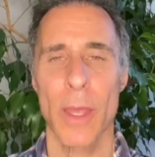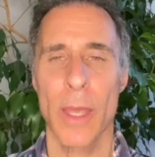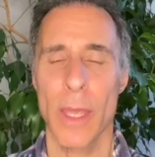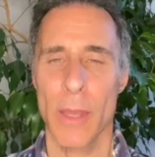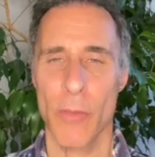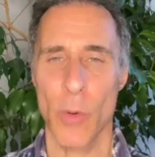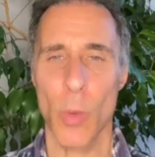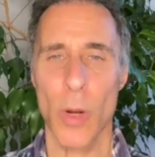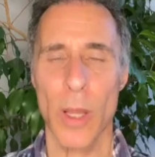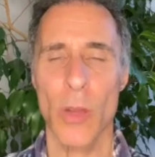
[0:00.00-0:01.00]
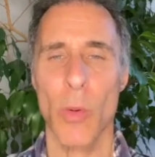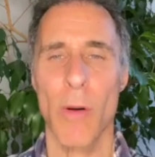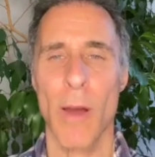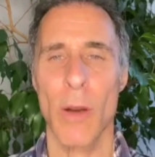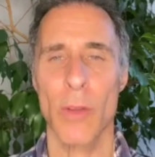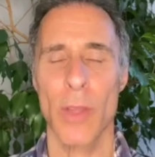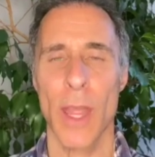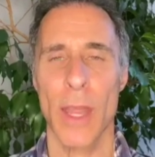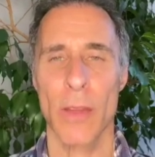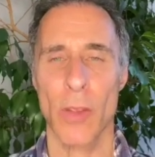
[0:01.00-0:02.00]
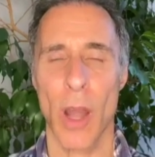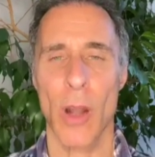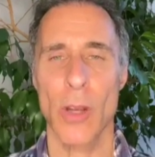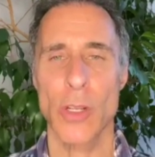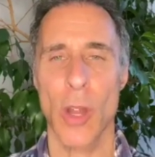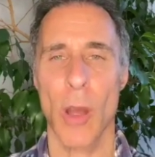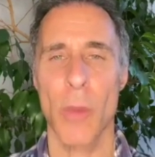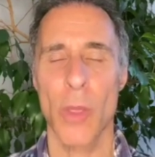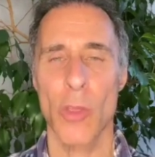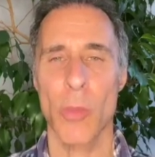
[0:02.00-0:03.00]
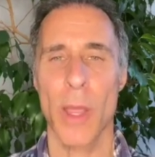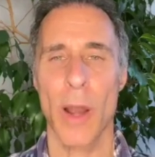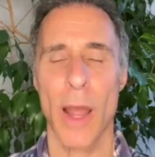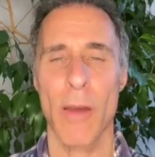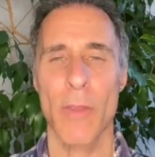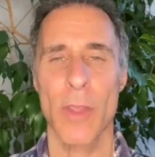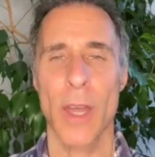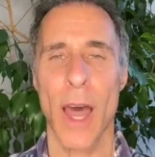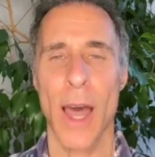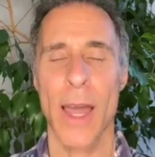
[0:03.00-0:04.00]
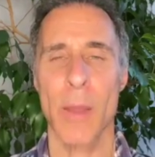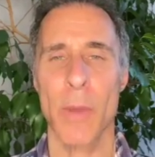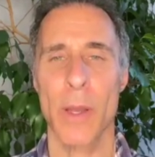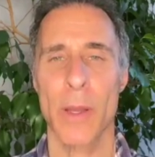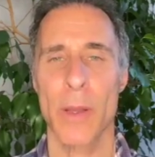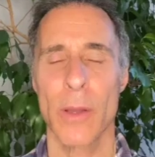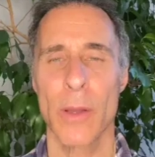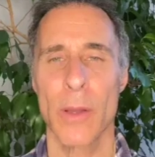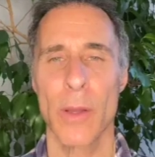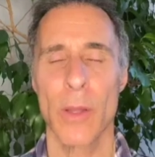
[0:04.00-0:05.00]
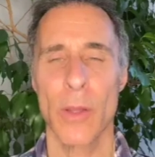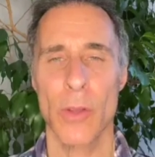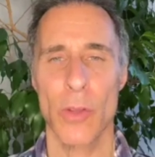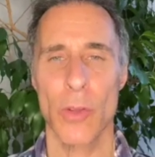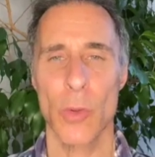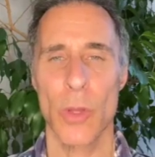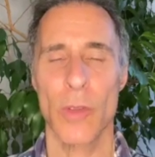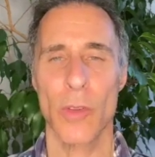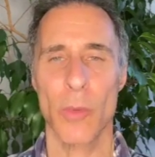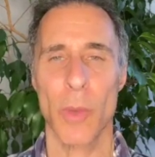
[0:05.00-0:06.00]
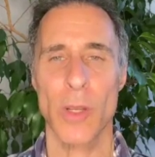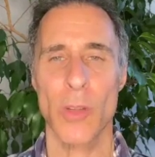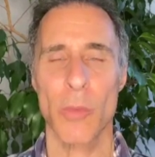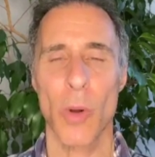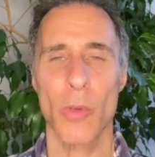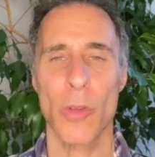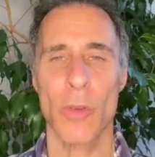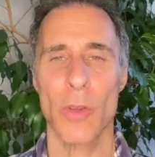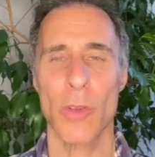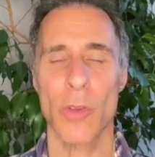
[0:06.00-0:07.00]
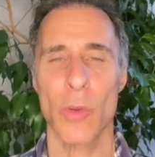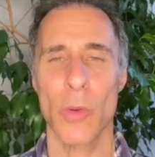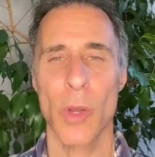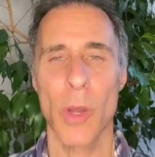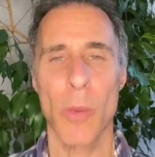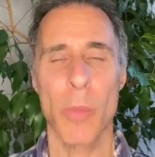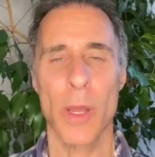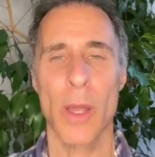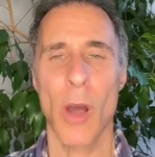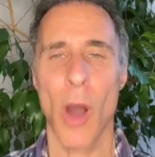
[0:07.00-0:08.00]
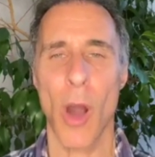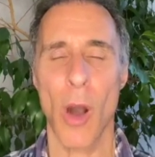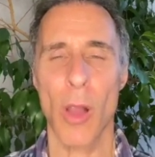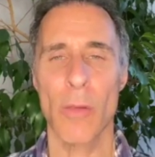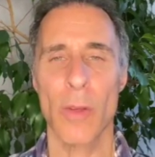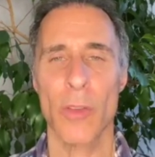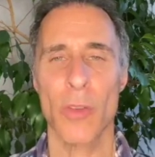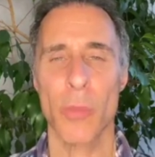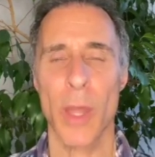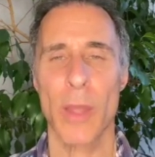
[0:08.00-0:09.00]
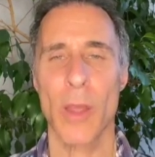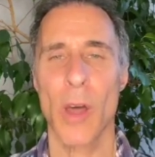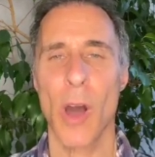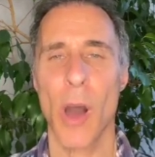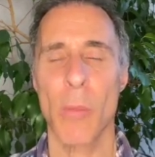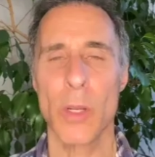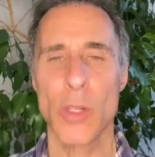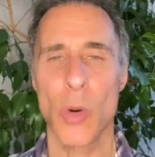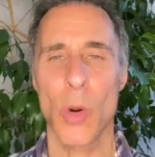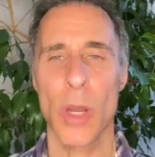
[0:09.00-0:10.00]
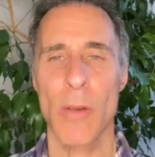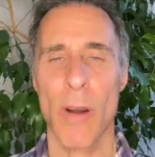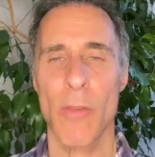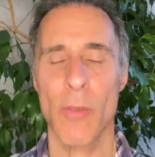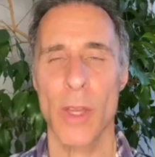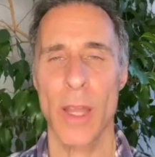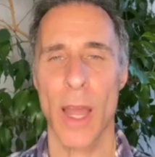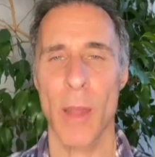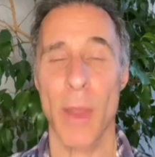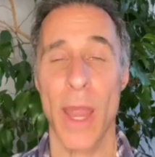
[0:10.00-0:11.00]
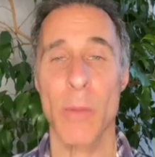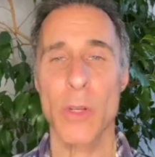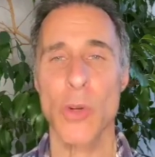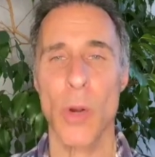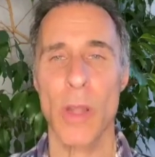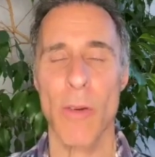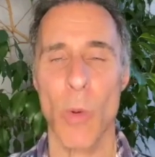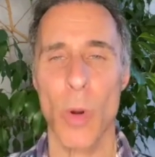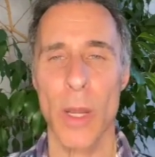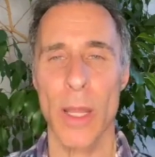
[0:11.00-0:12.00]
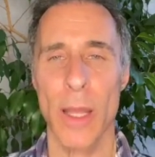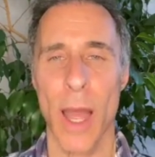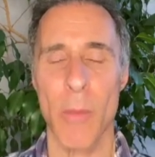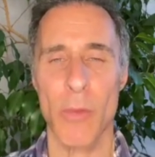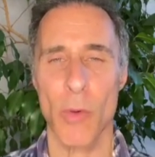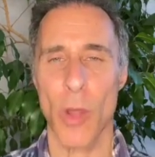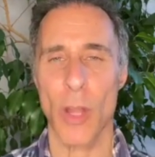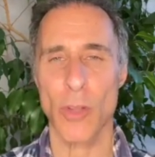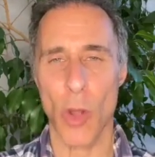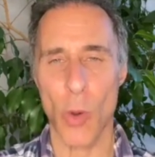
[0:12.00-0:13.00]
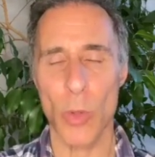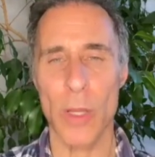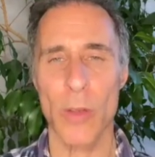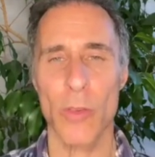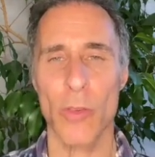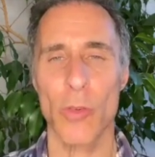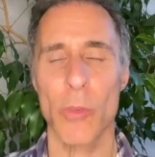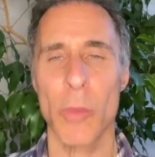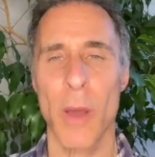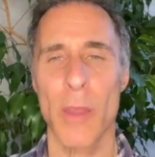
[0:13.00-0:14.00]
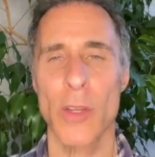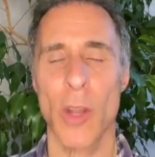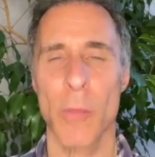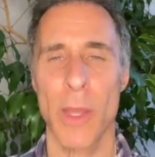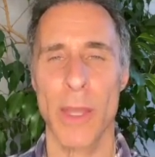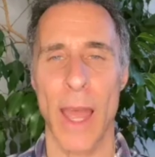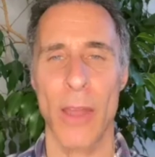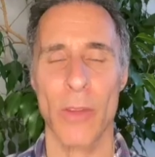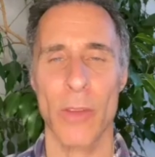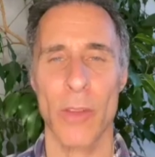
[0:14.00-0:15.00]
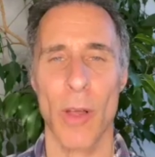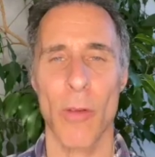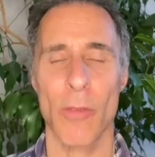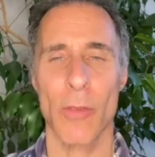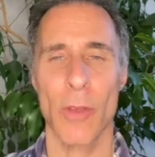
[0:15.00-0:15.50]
if you're working 12 hours a day and it's a hard job, you may not have the time to do this as much as most of us do. But all of us spend a majority of our free time and a majority of our working time, if we're not totally consumed by the task itself,